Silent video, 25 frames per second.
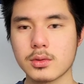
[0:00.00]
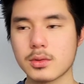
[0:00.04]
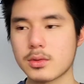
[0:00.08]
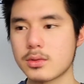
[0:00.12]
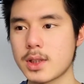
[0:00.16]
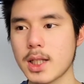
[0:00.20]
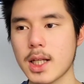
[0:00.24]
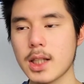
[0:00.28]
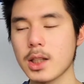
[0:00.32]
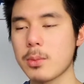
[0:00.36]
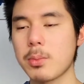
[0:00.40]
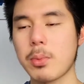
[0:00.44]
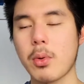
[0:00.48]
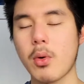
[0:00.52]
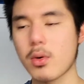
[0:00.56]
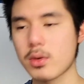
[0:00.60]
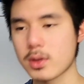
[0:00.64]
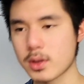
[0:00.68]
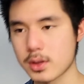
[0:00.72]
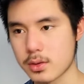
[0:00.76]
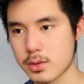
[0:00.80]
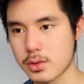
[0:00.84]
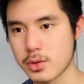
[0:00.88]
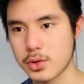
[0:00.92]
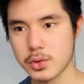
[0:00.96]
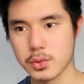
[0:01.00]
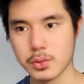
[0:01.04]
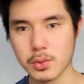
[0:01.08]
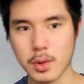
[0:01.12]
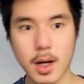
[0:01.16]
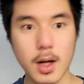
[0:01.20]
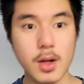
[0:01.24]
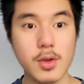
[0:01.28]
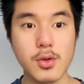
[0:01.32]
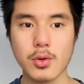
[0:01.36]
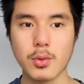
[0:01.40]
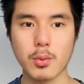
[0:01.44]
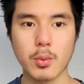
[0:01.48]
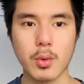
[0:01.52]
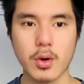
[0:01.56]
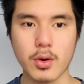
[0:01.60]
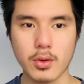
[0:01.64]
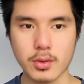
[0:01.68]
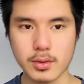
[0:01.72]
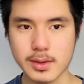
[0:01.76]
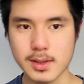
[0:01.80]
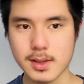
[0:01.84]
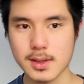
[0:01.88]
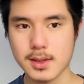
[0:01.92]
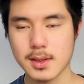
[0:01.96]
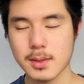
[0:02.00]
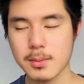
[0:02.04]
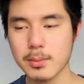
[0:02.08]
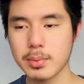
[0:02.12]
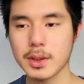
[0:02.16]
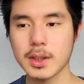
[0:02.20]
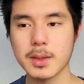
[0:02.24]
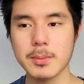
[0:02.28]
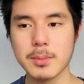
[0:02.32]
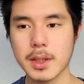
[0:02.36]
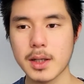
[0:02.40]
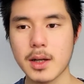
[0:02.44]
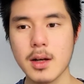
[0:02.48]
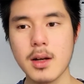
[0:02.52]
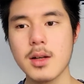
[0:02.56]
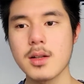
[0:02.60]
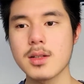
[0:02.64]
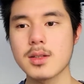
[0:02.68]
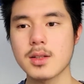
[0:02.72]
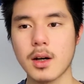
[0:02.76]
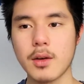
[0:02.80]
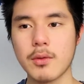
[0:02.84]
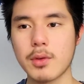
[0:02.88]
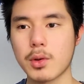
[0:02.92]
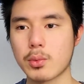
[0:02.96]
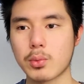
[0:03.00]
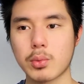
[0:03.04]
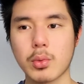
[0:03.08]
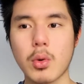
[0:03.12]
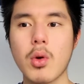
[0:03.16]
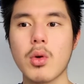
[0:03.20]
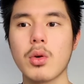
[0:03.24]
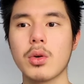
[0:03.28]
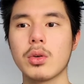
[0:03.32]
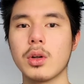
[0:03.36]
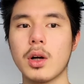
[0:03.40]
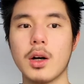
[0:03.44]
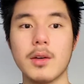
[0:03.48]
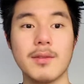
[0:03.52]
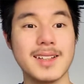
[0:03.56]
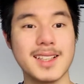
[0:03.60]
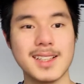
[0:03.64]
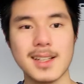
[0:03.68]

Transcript: teleported to other worlds simply because of a roll of a